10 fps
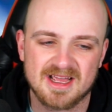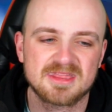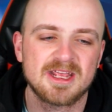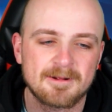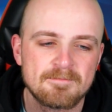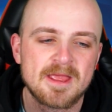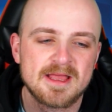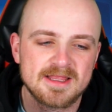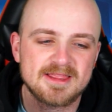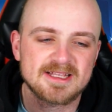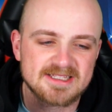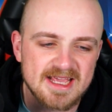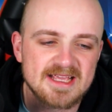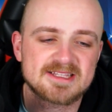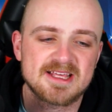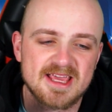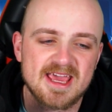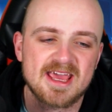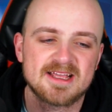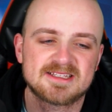I think this is the year